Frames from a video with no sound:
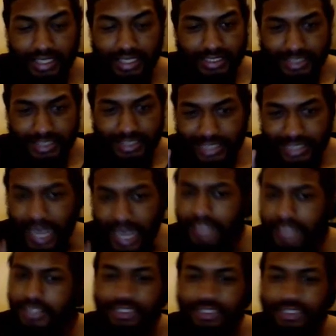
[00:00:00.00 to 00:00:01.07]
not a
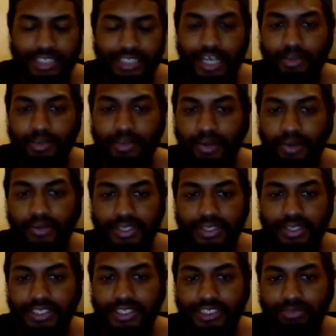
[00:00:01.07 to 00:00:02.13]
good sign about what
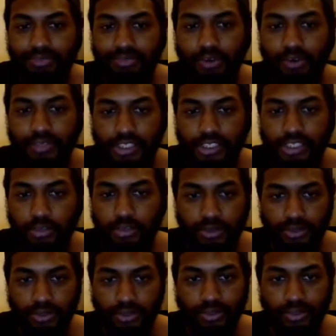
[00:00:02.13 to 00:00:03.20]
this movie's humor is
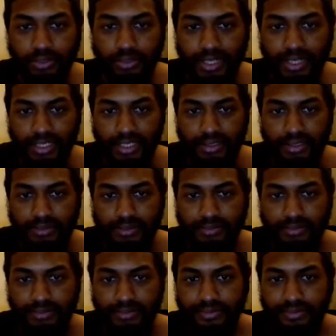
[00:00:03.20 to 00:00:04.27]
going to be.
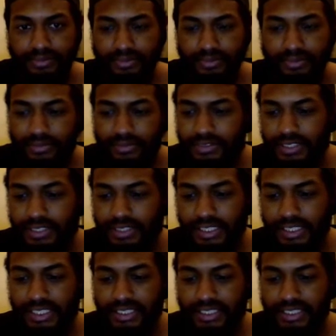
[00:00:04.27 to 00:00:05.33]

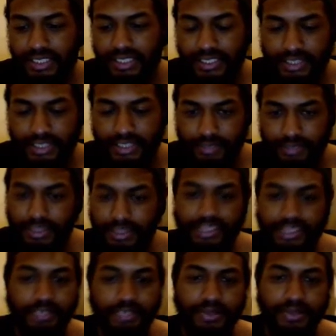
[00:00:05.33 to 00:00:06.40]
'Cause like, it seems like it's
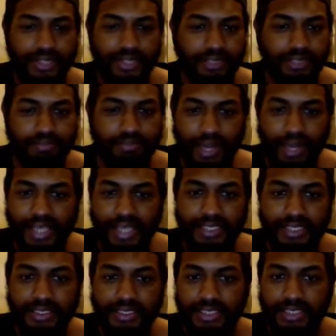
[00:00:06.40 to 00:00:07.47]
going to be really
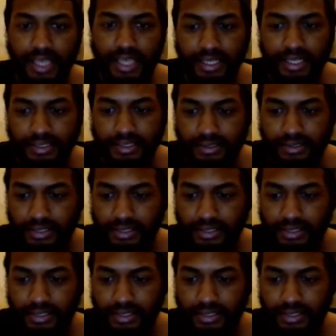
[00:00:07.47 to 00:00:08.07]
base and